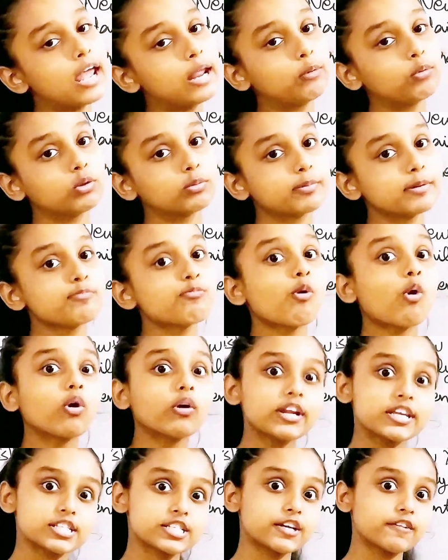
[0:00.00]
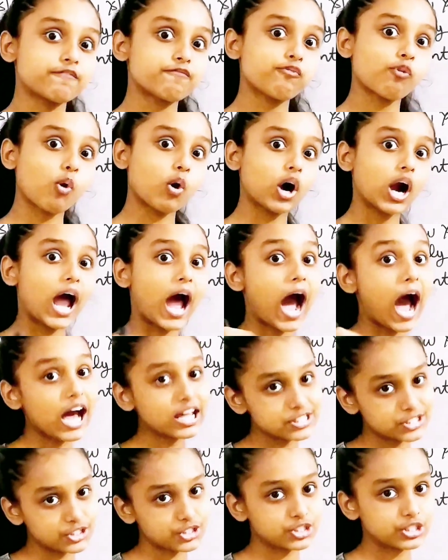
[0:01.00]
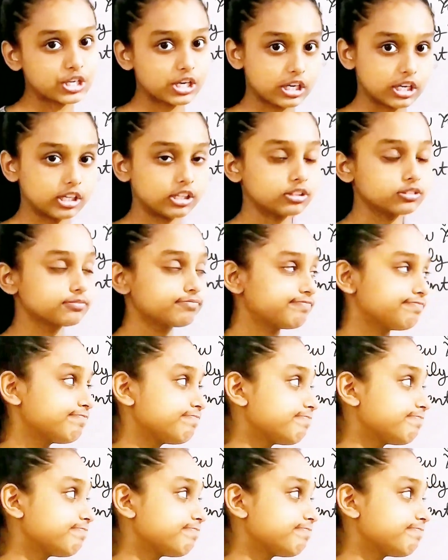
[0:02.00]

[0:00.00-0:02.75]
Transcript: it will be more easier for us to